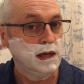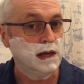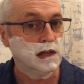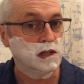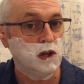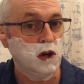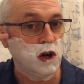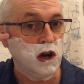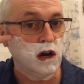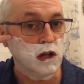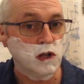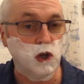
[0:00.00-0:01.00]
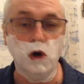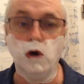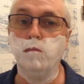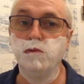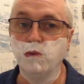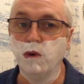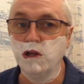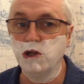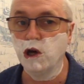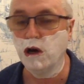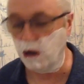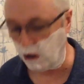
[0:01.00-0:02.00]
It's not like Tops, which
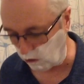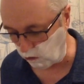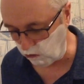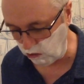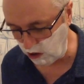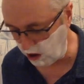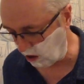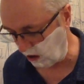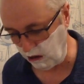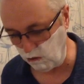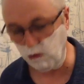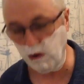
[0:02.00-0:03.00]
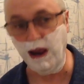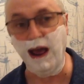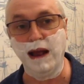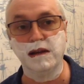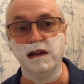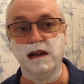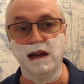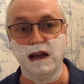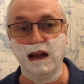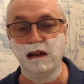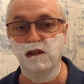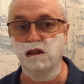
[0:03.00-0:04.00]
I really reacted
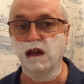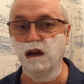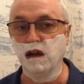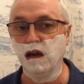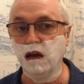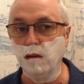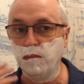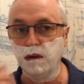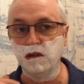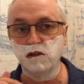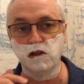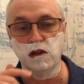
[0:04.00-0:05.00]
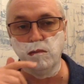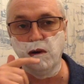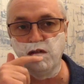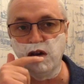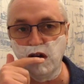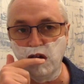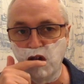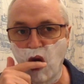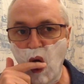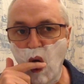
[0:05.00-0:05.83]
against and it blistered my face.